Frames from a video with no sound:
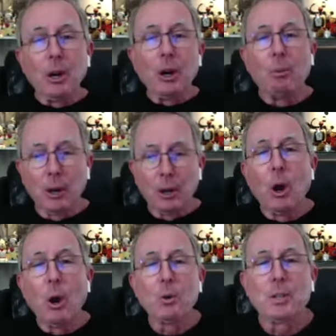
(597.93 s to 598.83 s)
gonna we're gonna
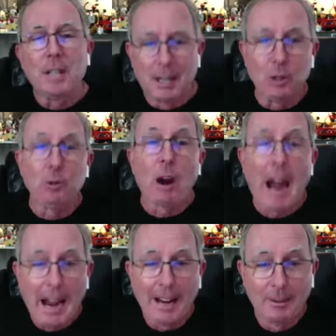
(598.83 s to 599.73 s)
host it in
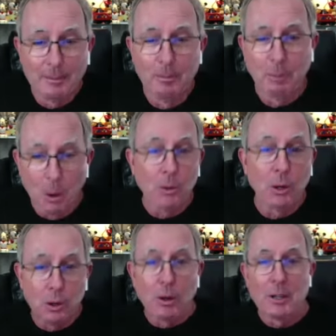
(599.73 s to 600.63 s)
drag. We're both
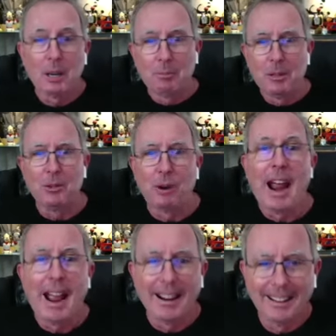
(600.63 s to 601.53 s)
gonna dress up in
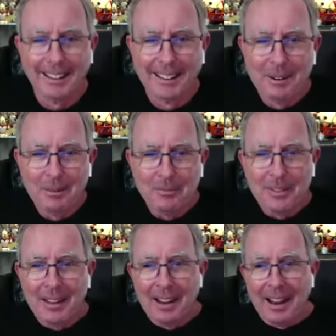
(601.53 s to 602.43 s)
drag.
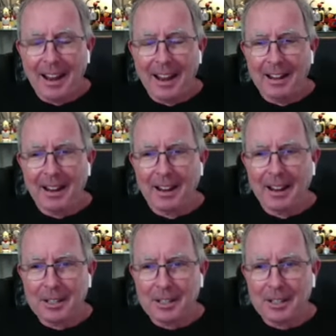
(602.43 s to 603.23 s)
And and